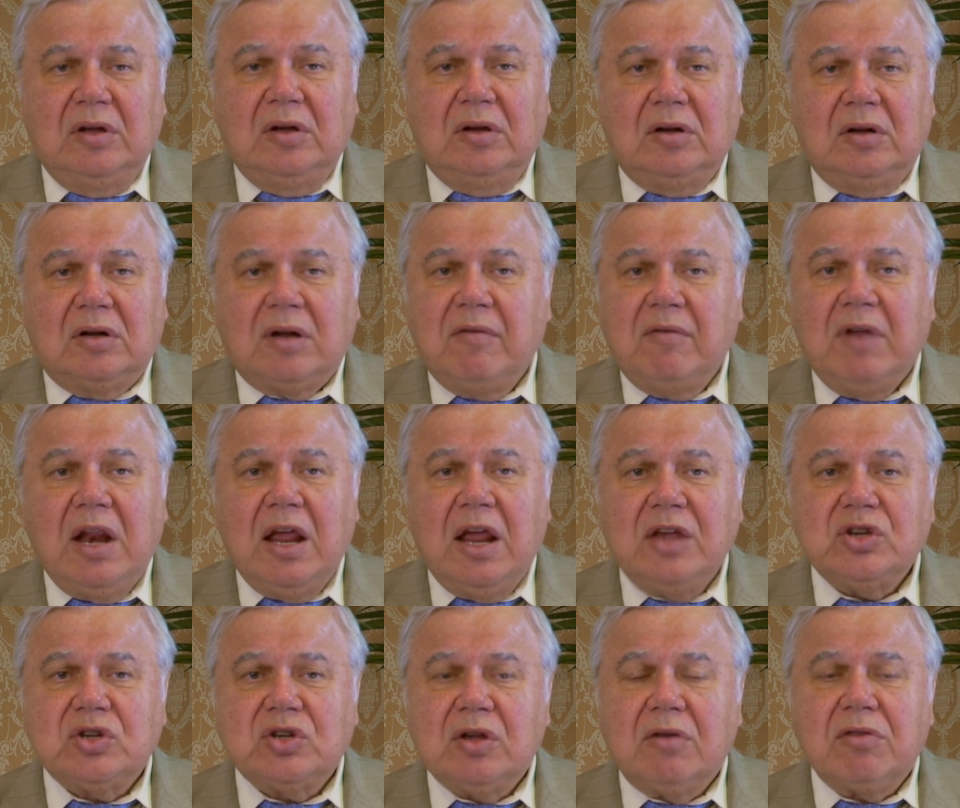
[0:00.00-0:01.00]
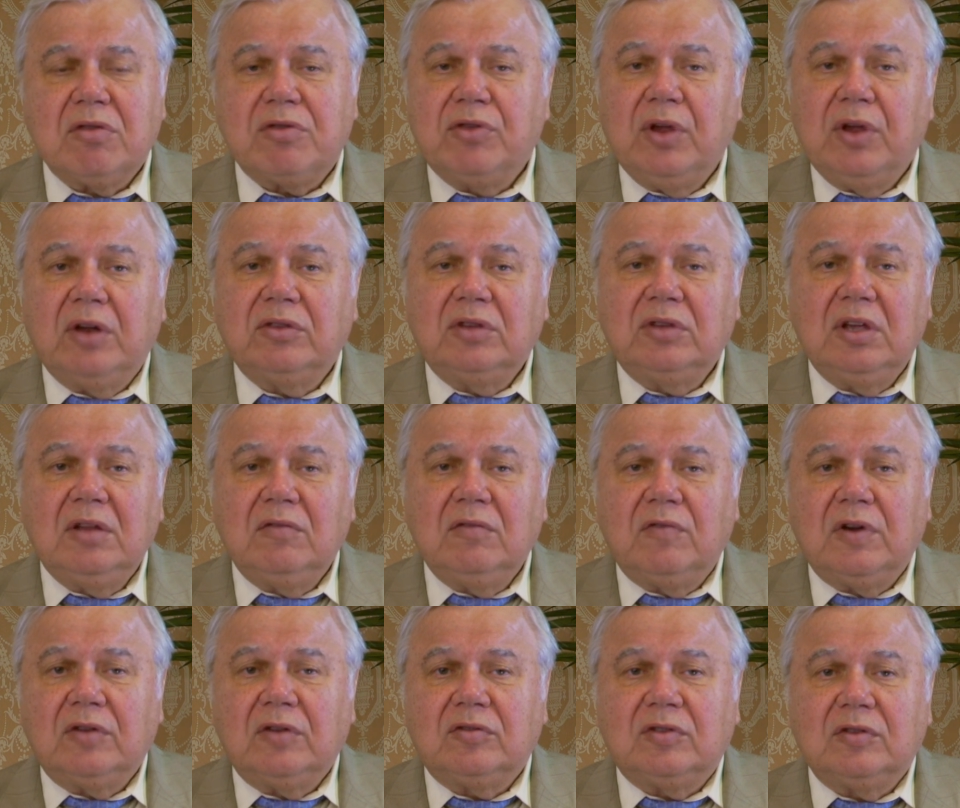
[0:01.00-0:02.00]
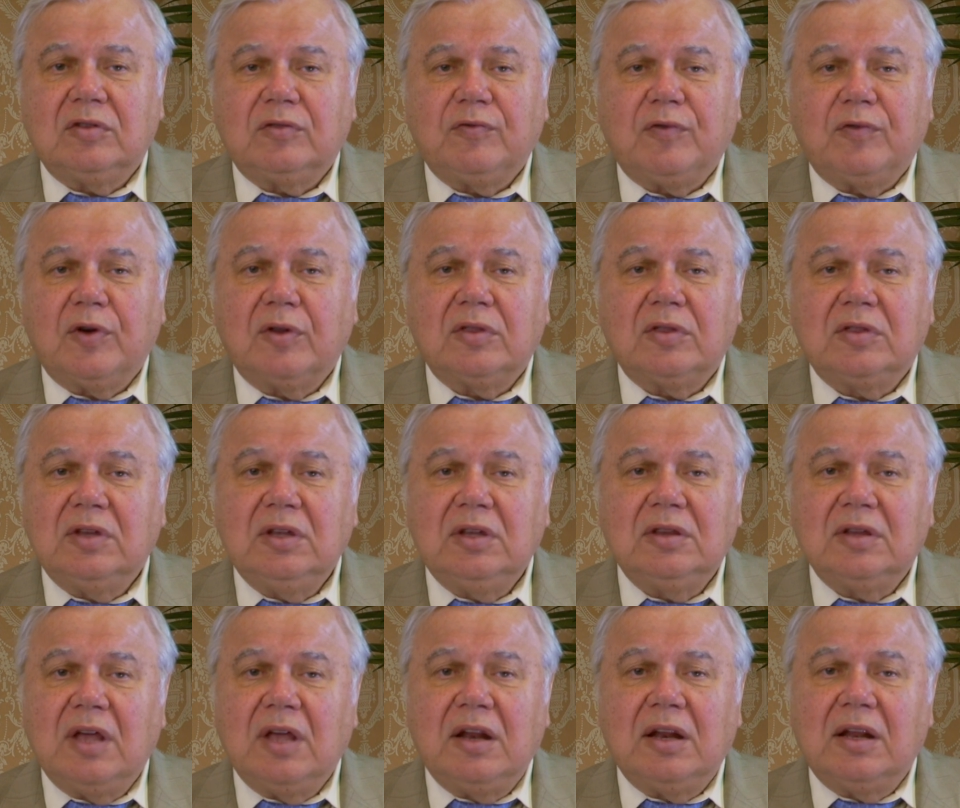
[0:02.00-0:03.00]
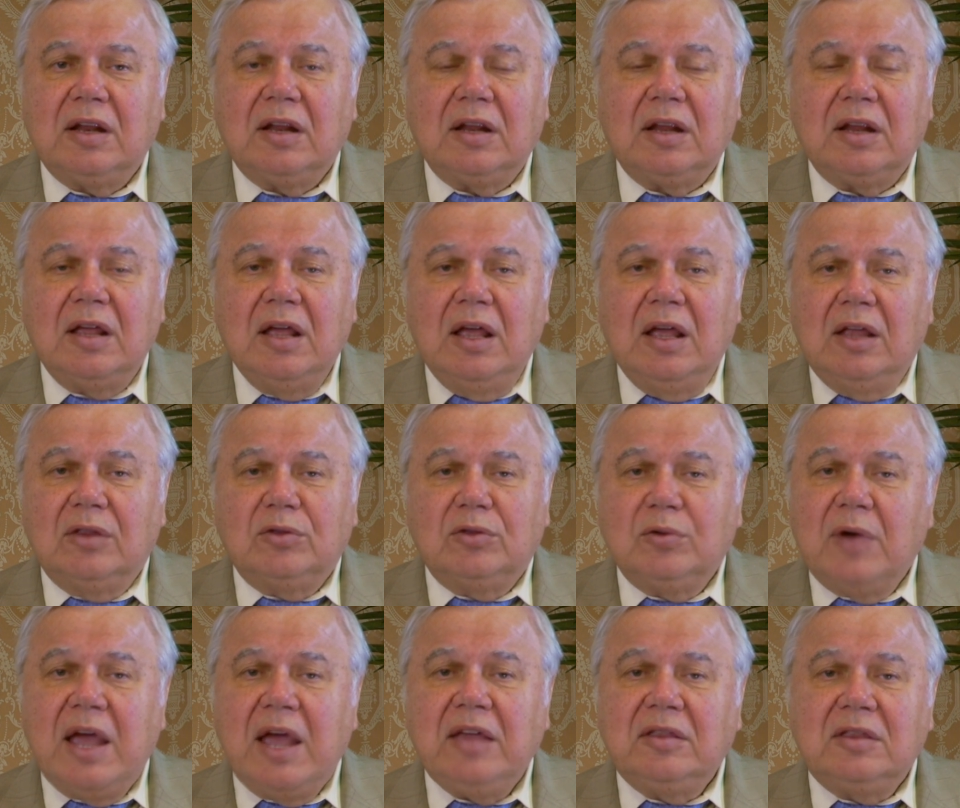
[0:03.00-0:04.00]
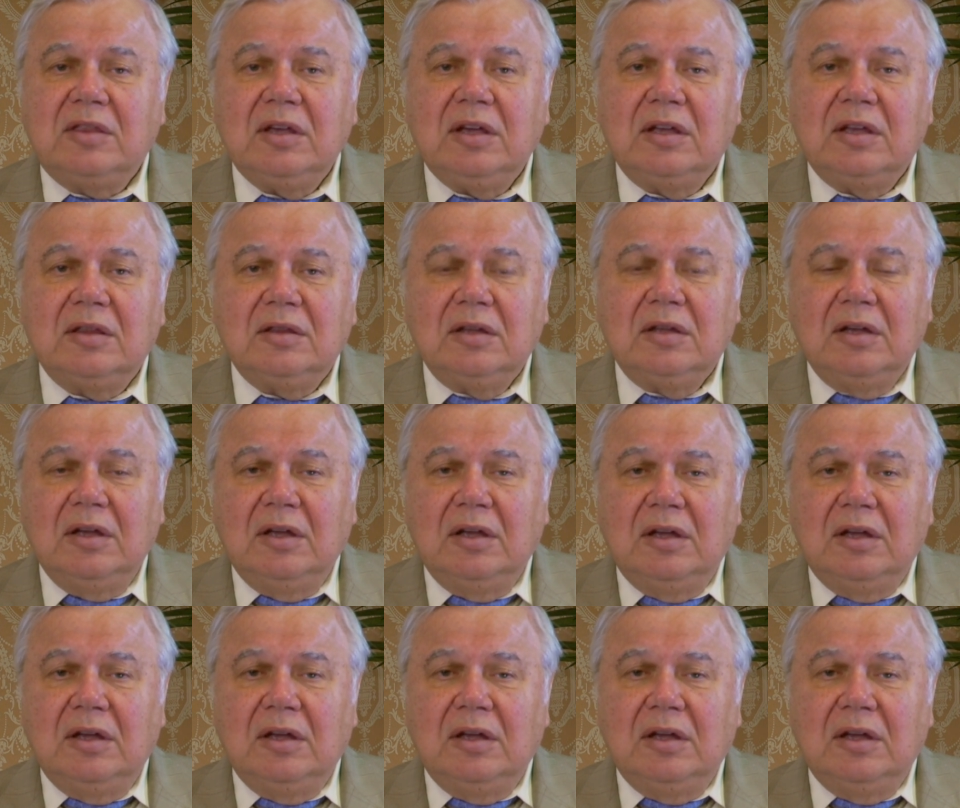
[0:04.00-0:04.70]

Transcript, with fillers: Revelation 13, verses 14 and to 18,